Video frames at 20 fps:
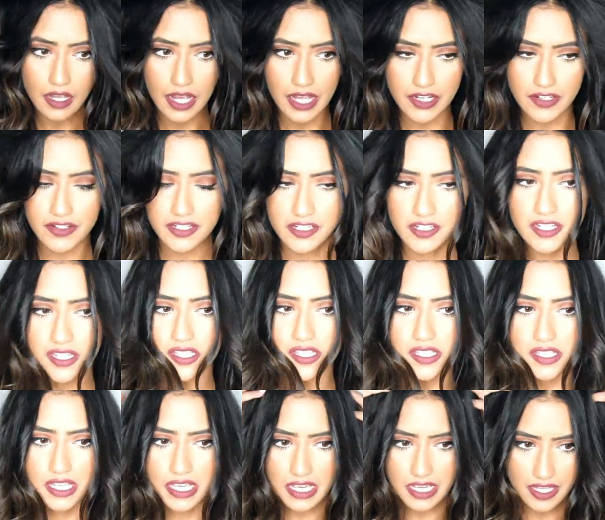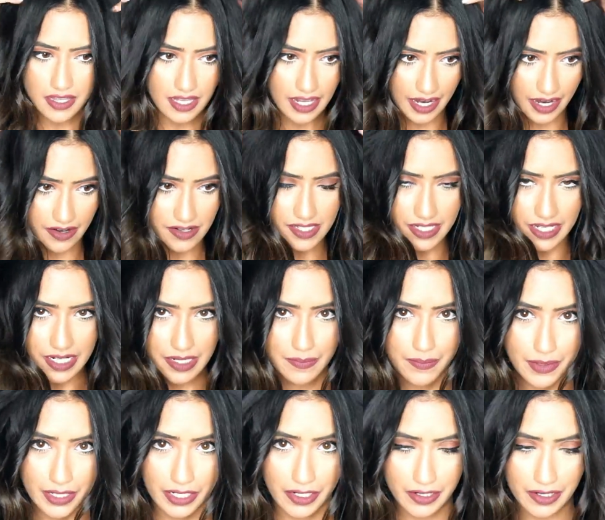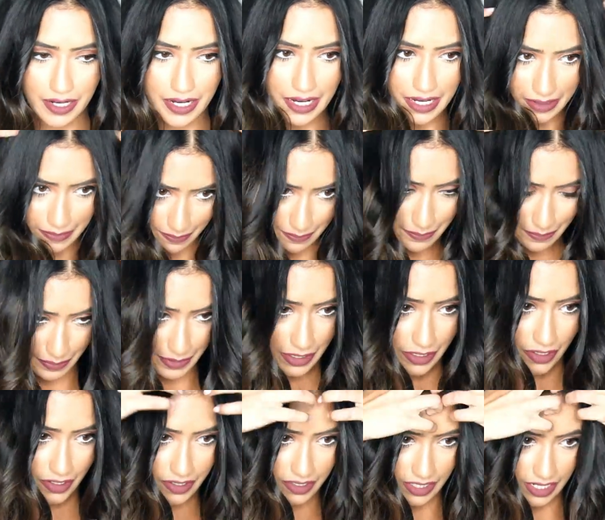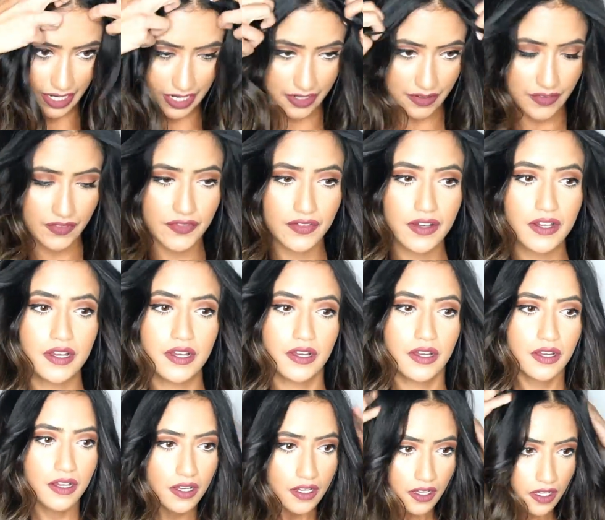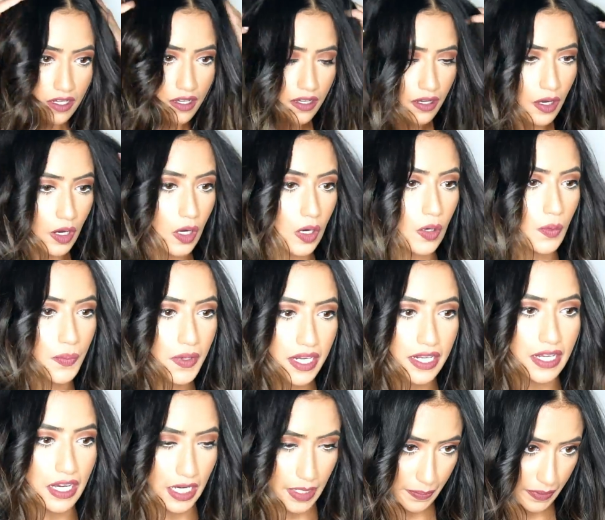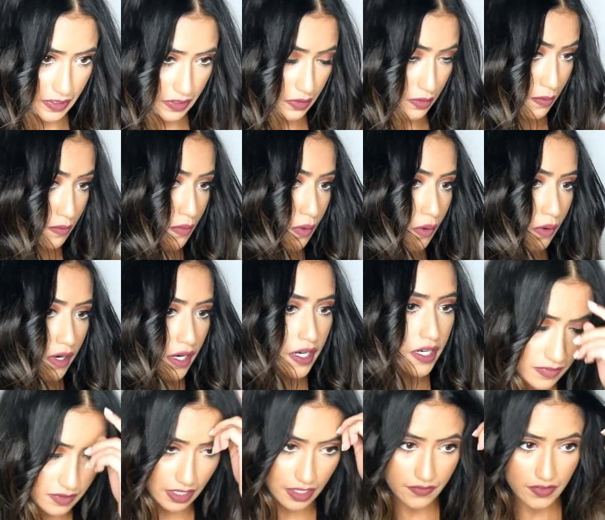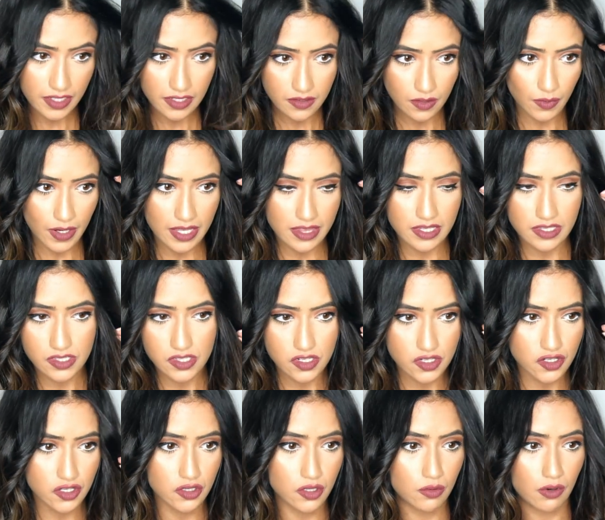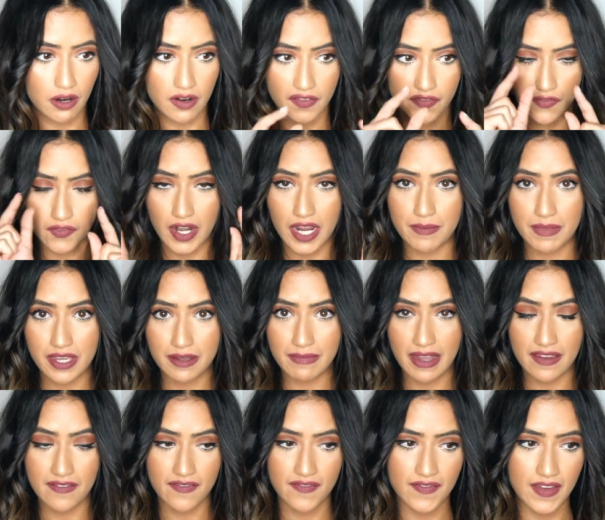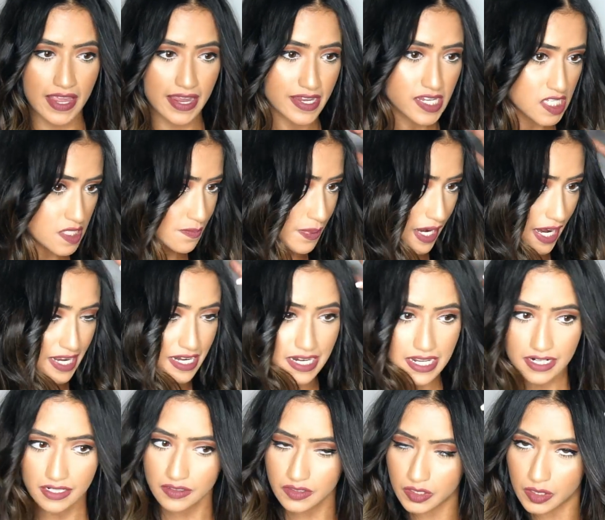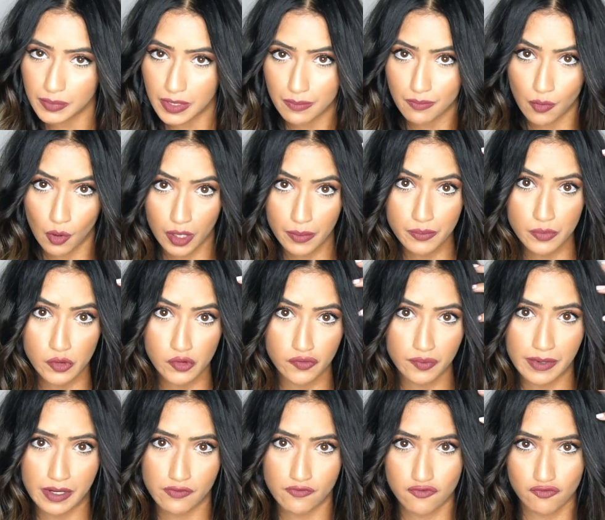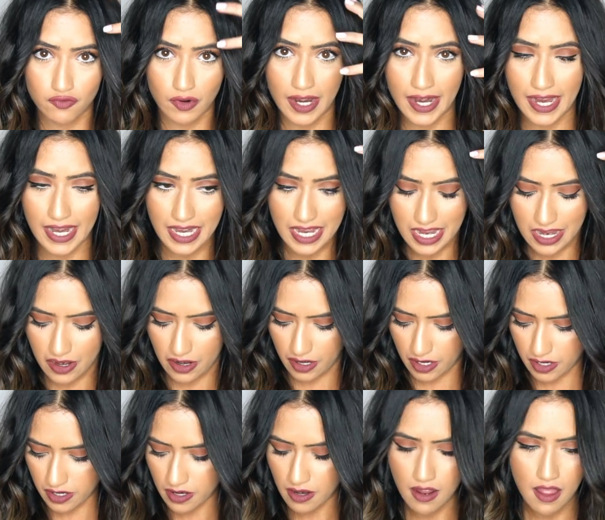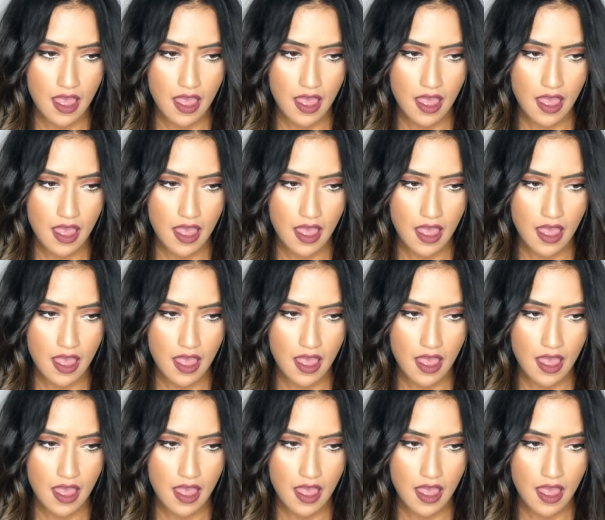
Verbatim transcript: And you can just see the hair is getting bigger and kind of opening up a little more. Loving the way these two are framing my face, but I need a little bit more movement right here.